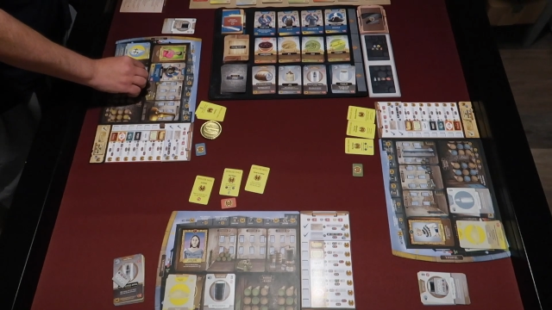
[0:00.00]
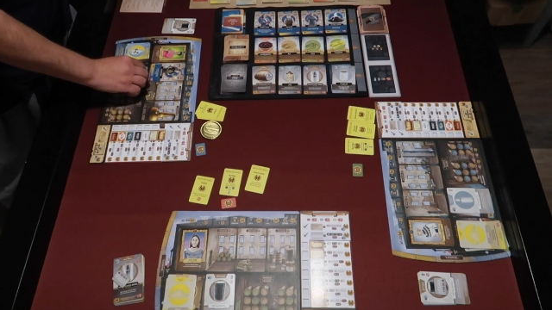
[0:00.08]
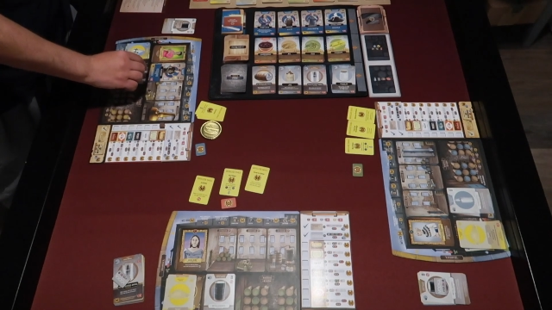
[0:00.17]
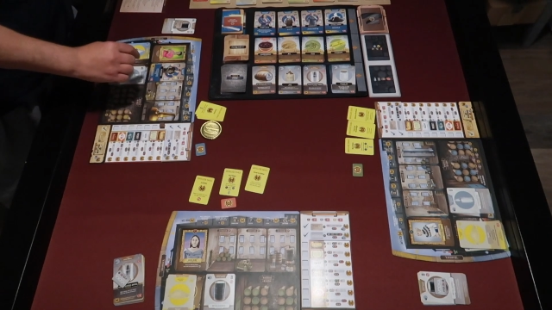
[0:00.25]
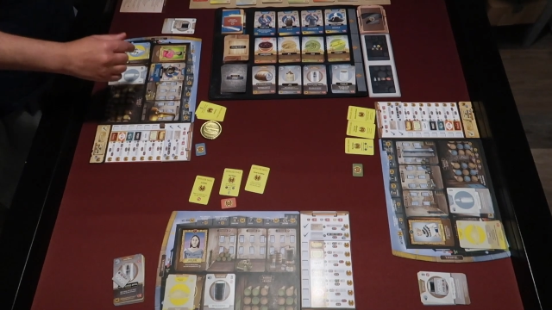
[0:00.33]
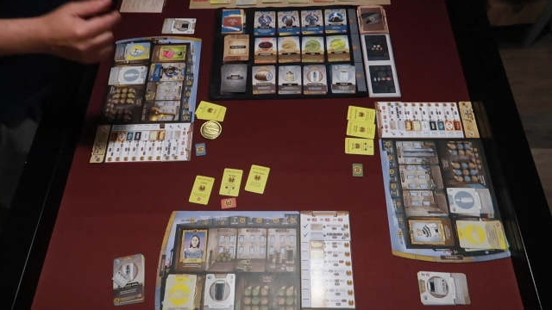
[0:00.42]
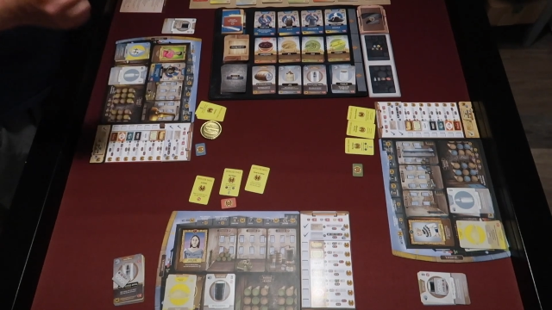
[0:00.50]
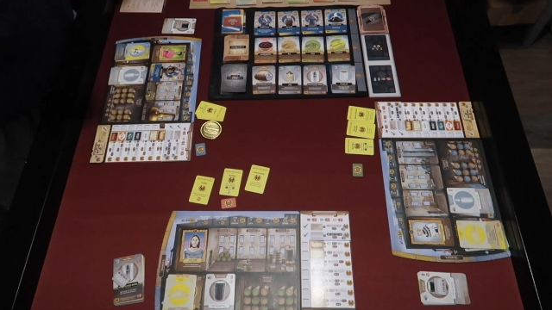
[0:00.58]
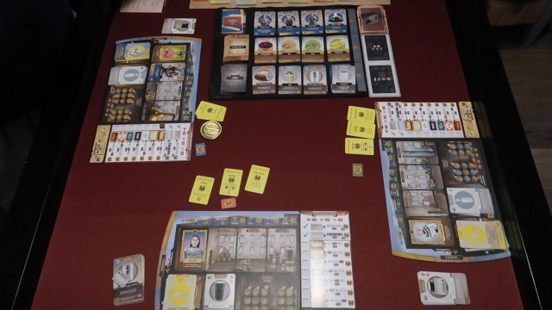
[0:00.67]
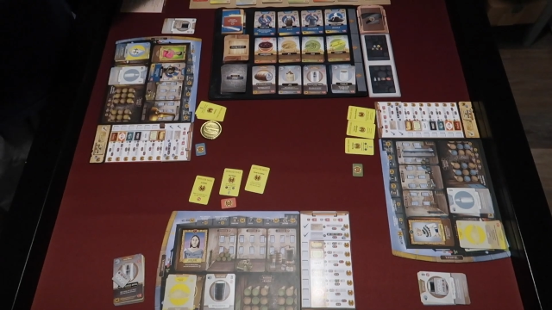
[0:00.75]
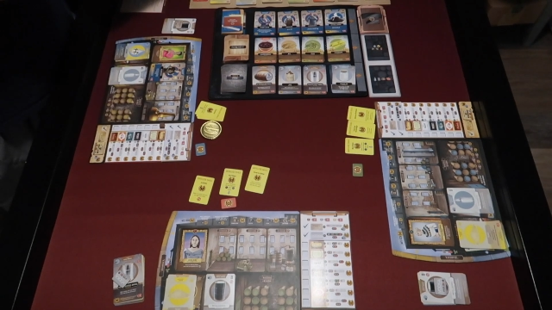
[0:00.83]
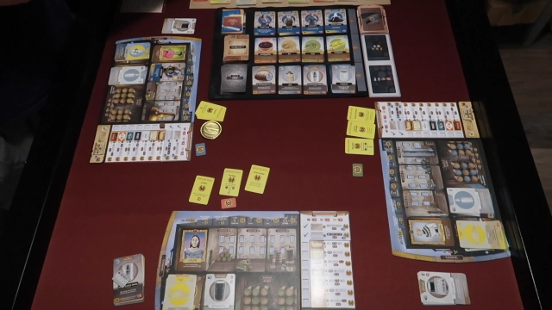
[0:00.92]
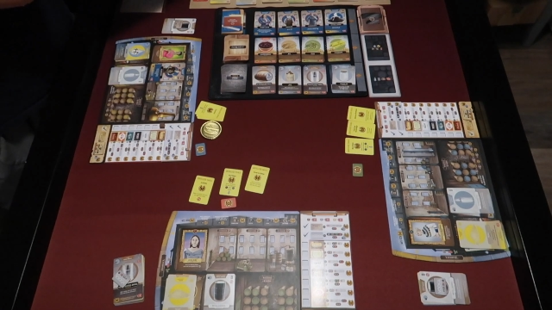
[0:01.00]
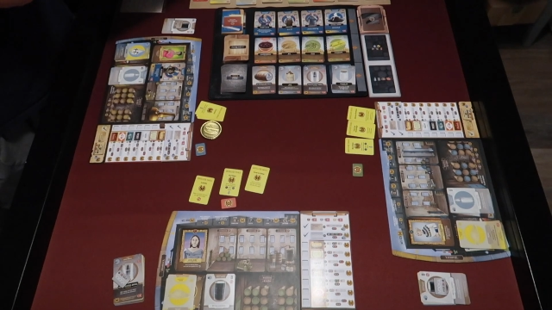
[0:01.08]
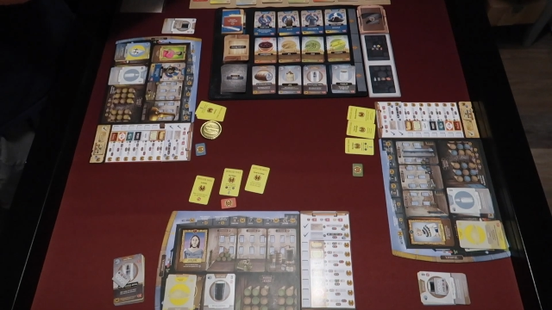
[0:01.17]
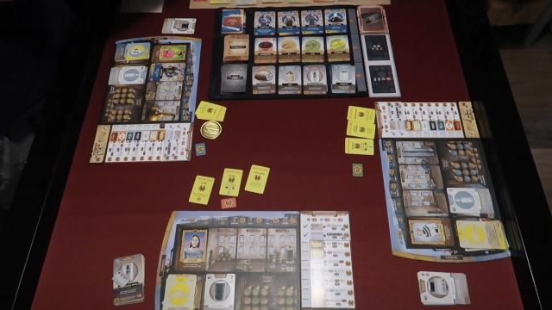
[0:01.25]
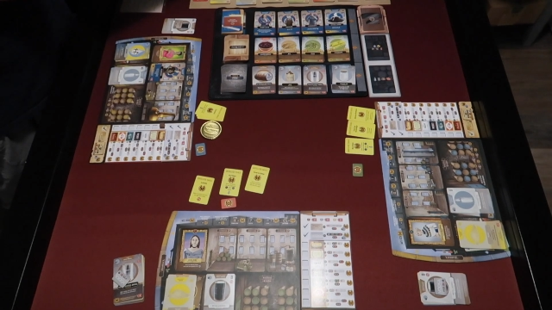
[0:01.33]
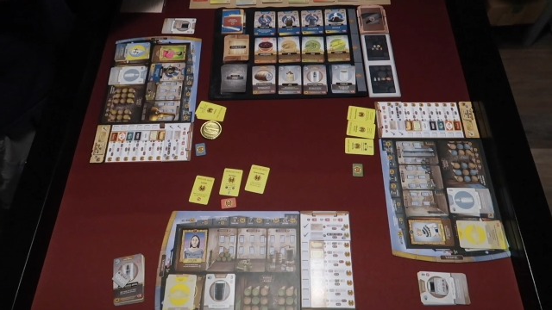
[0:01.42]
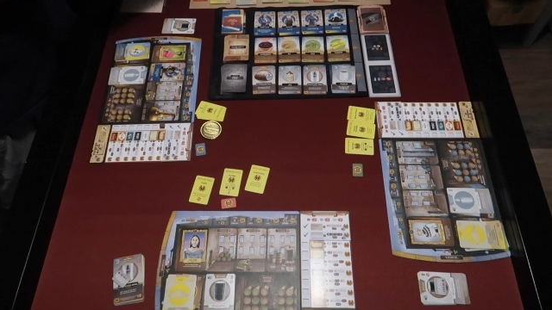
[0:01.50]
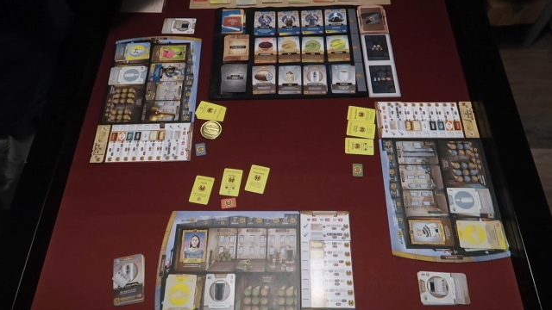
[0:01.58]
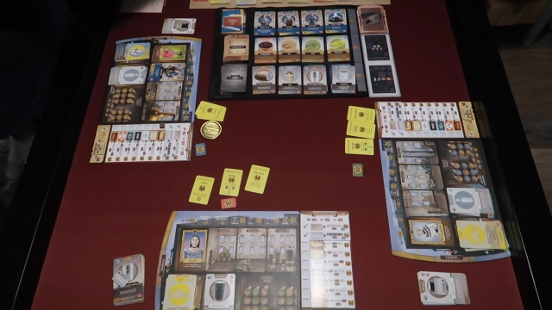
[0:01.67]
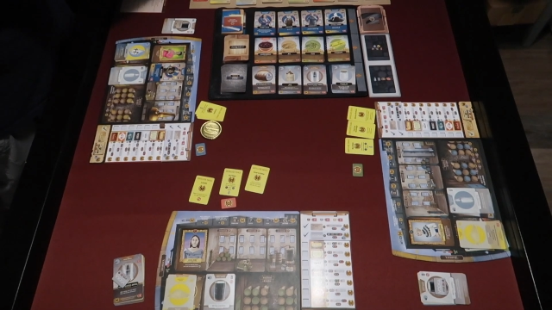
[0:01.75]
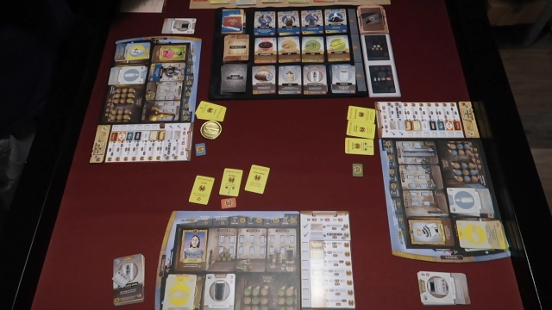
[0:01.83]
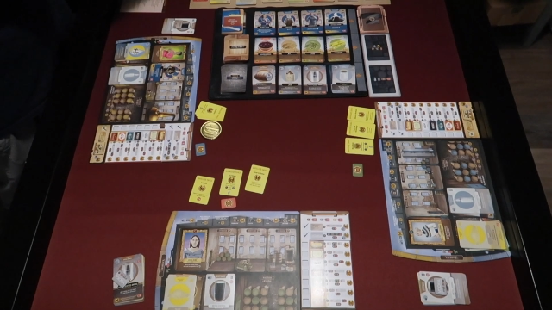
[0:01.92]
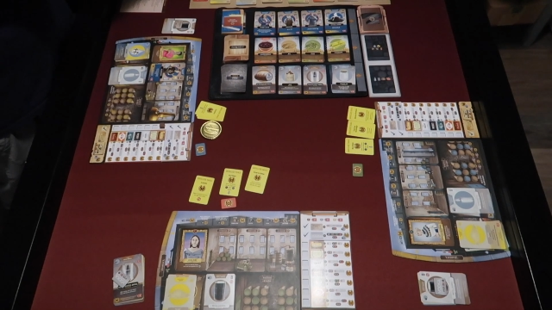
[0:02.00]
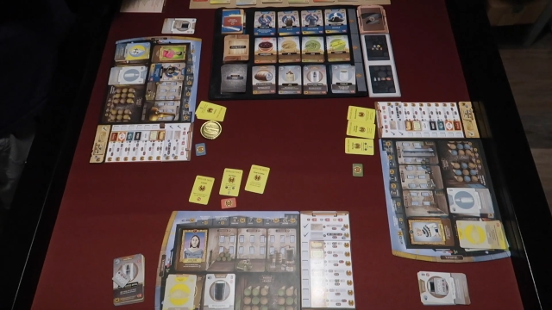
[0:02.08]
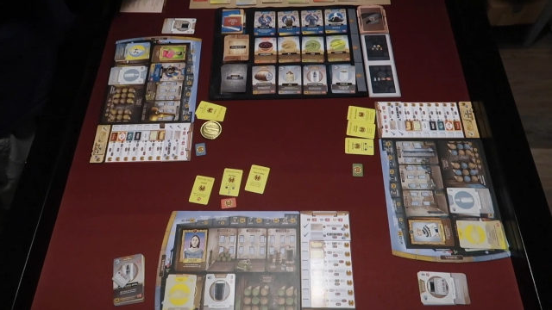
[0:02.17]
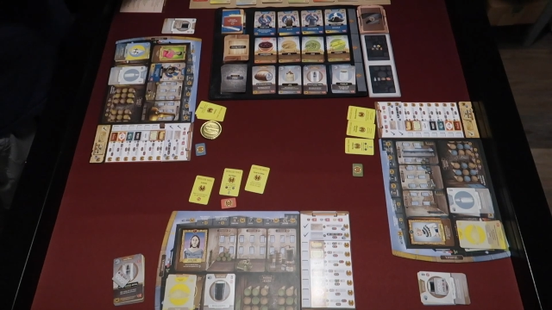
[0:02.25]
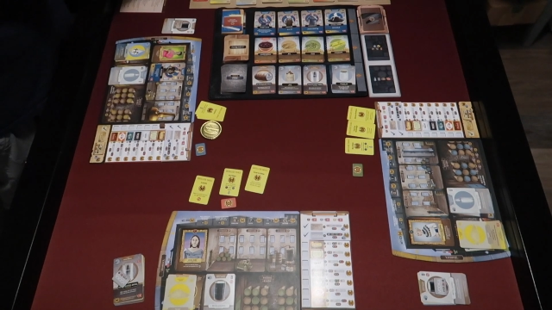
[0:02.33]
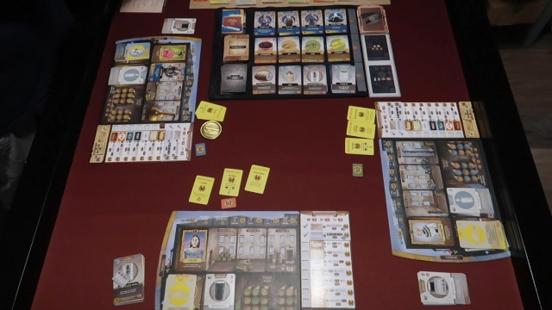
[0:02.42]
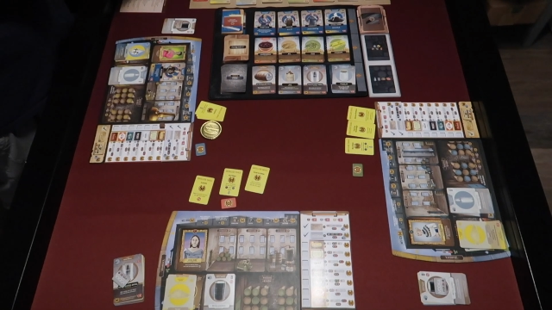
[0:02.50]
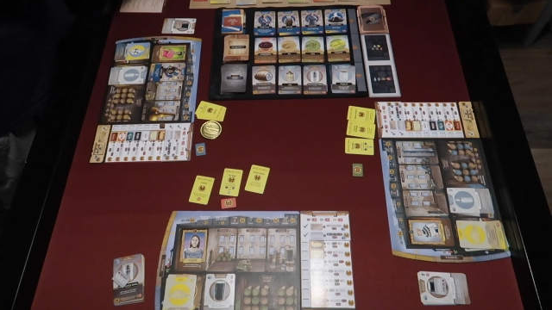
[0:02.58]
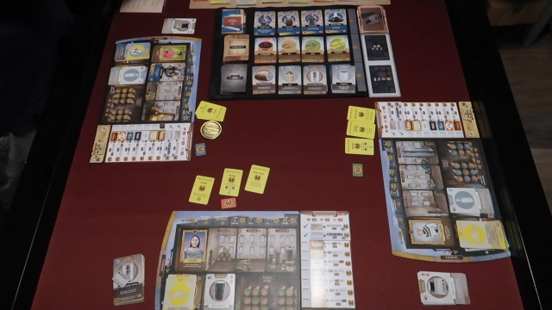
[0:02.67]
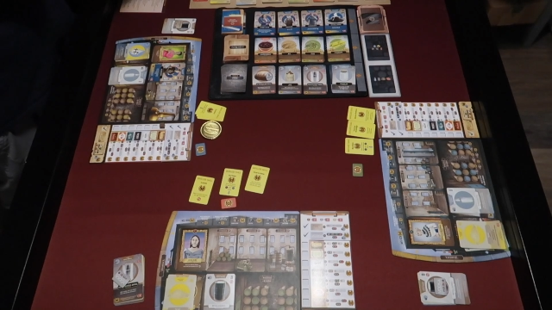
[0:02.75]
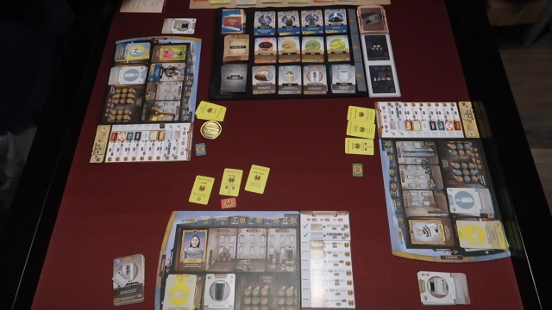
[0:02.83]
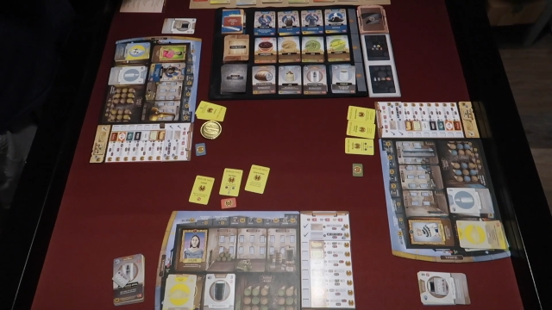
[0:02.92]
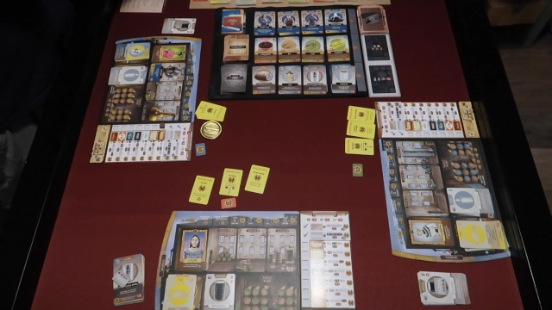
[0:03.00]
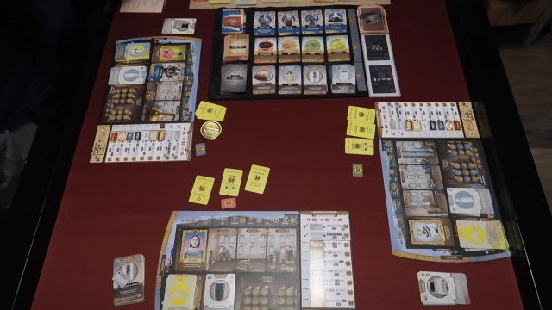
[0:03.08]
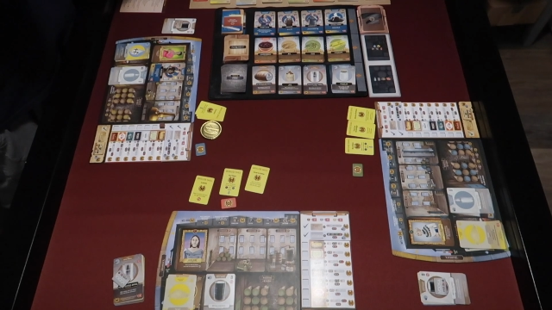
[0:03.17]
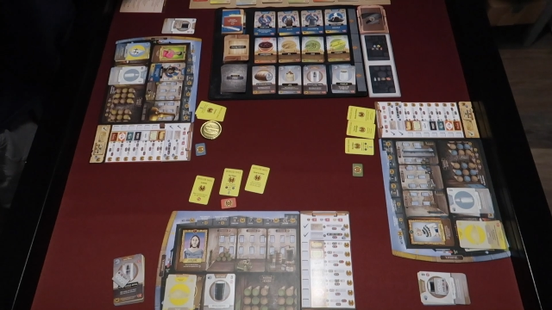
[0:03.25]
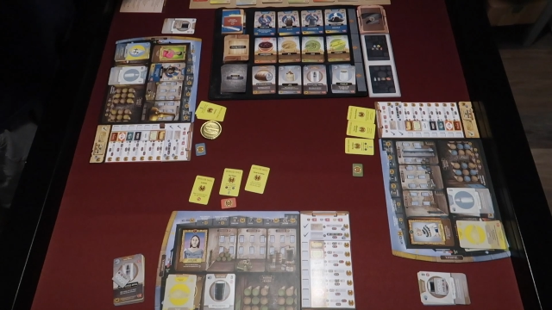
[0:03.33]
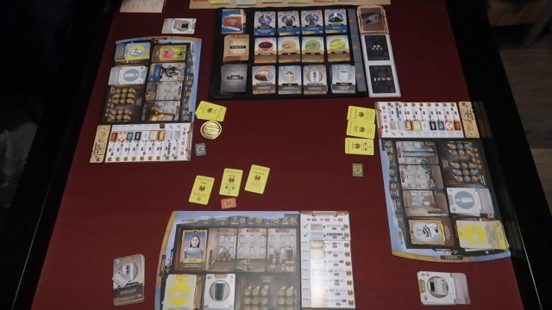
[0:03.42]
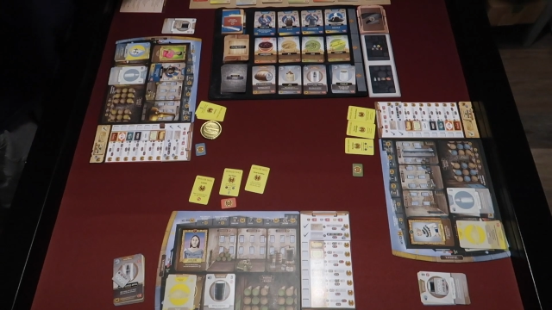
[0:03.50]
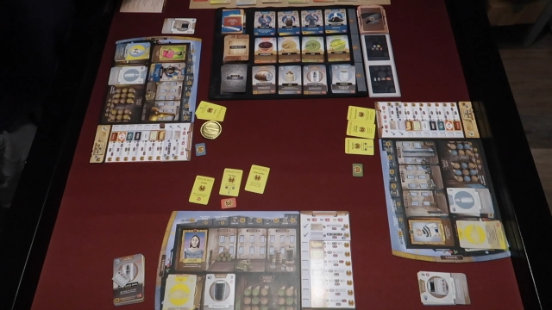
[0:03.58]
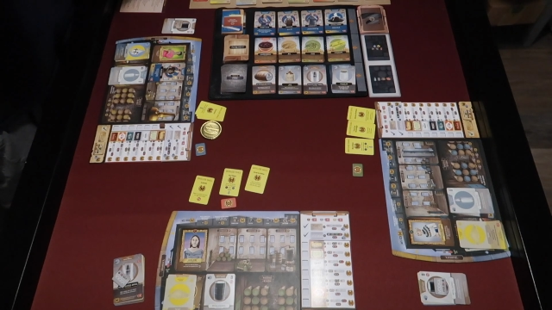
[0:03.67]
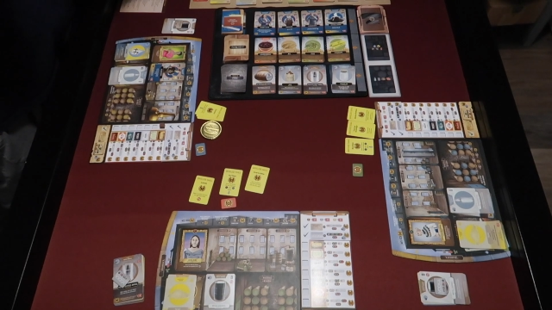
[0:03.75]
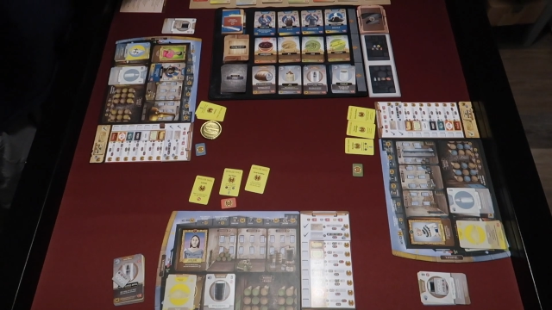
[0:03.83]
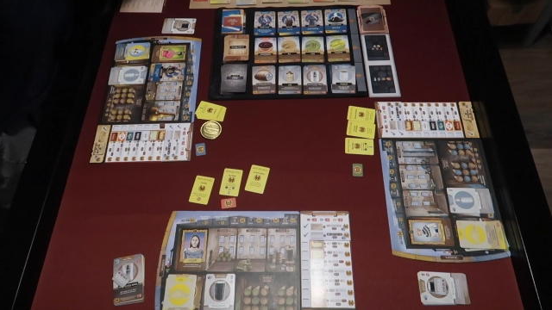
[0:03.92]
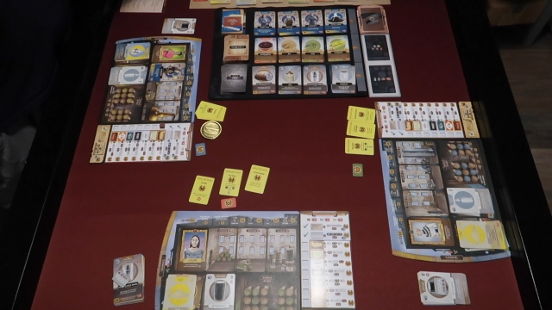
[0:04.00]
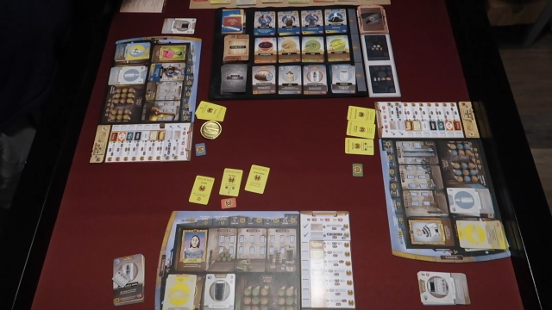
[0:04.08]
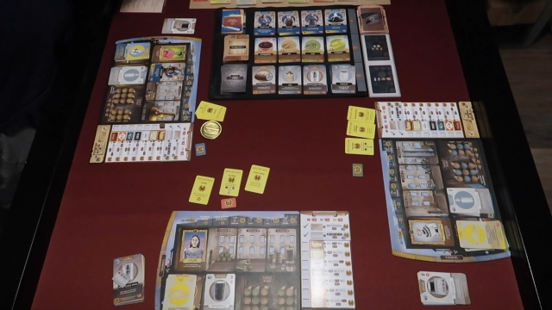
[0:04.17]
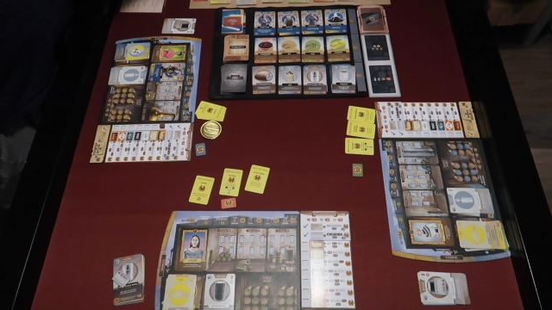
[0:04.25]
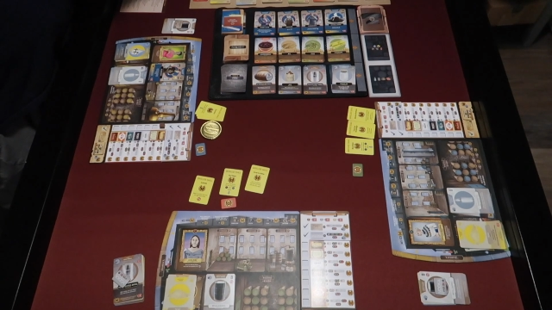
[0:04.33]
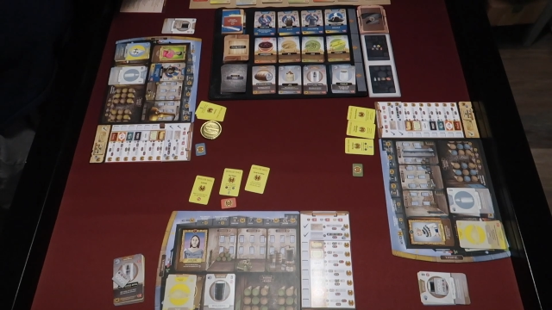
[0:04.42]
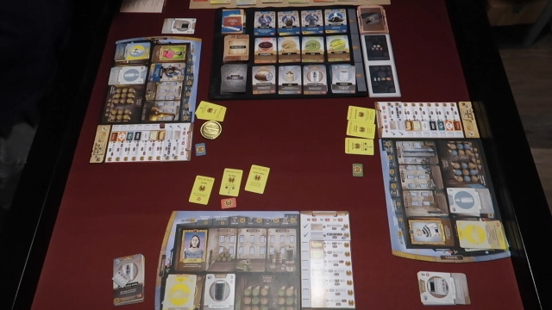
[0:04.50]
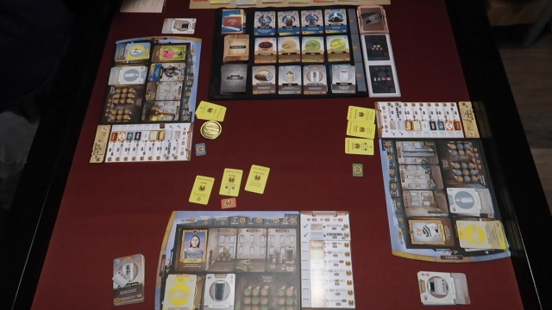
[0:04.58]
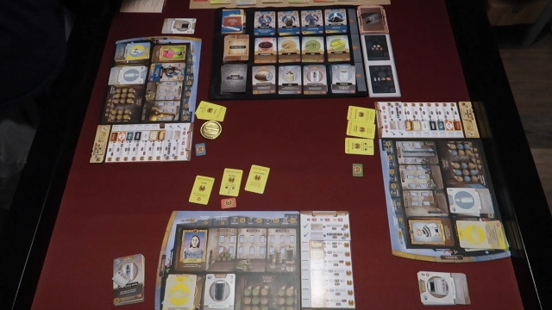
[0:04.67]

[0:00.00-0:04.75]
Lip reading: (no speaker visible)